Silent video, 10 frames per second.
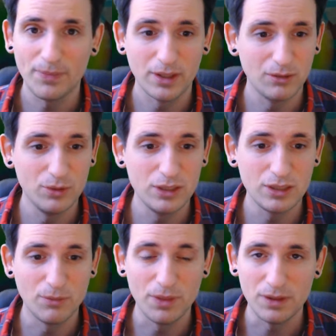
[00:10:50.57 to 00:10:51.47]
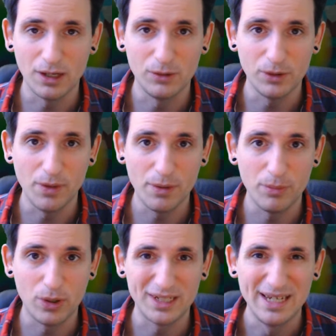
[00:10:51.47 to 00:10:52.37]
creature with Taunt on the
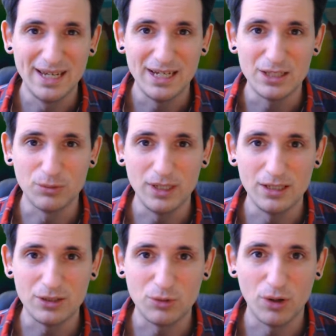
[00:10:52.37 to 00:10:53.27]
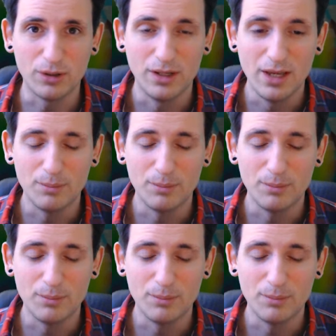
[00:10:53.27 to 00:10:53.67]
board is really strong.